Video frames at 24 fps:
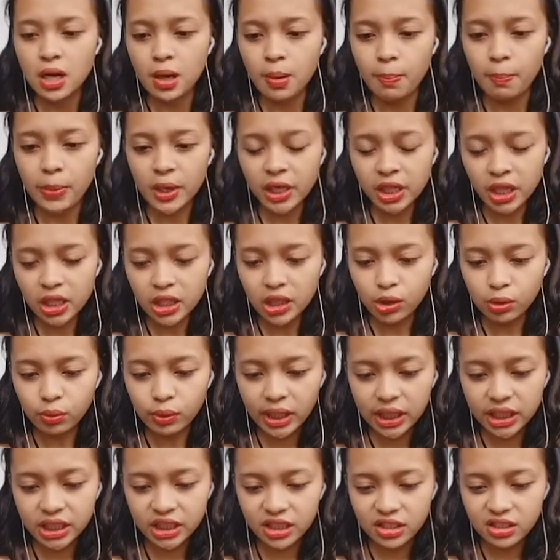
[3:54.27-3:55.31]
Pangalawa,
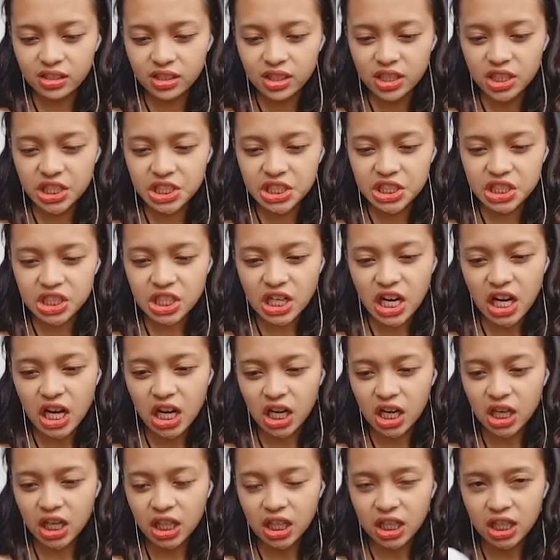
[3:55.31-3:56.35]
hindi
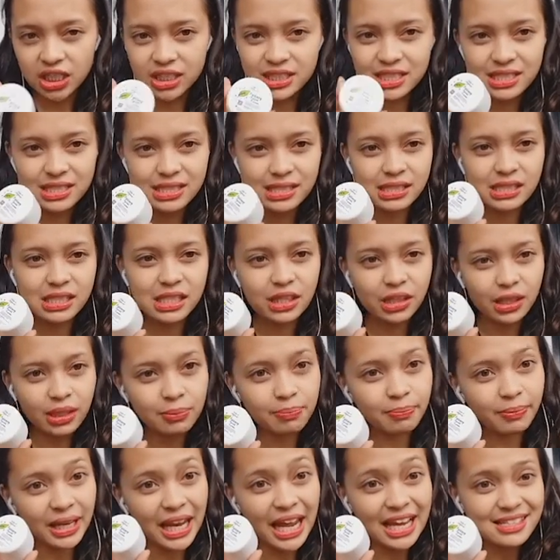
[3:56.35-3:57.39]
siya, it's still in
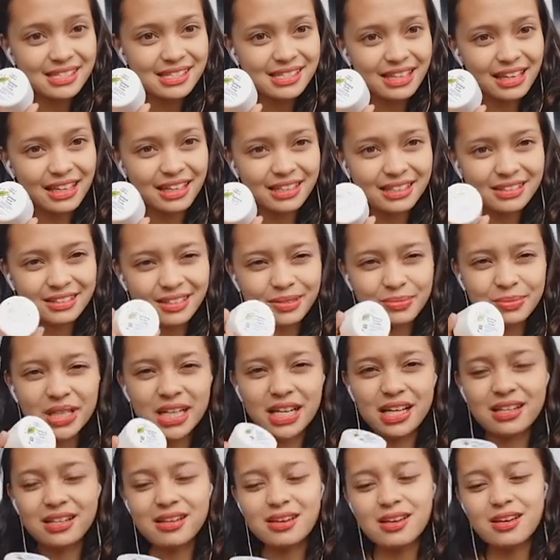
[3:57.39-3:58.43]
plastic, diba?
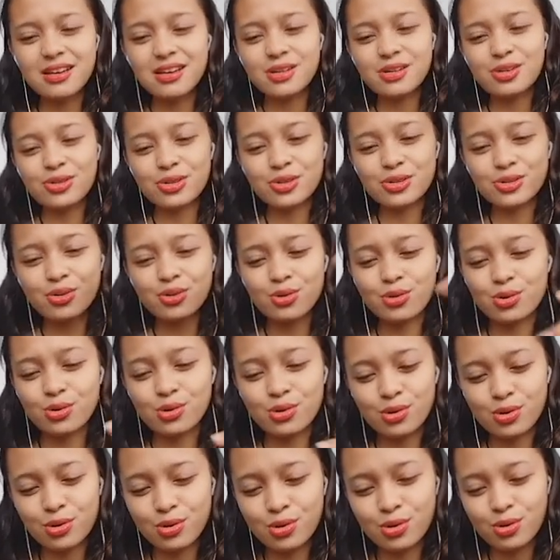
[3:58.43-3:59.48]

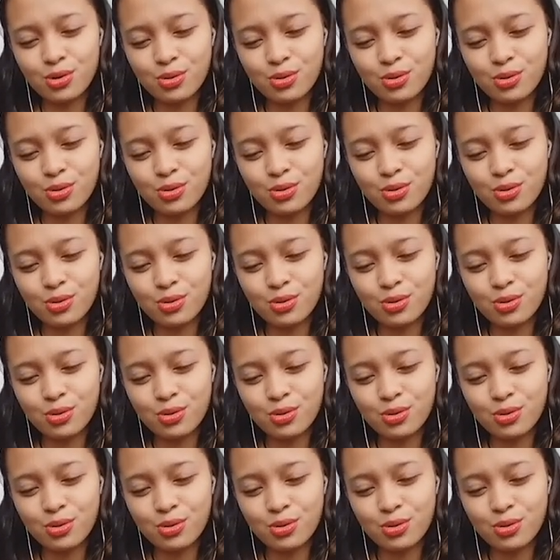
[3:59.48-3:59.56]
So,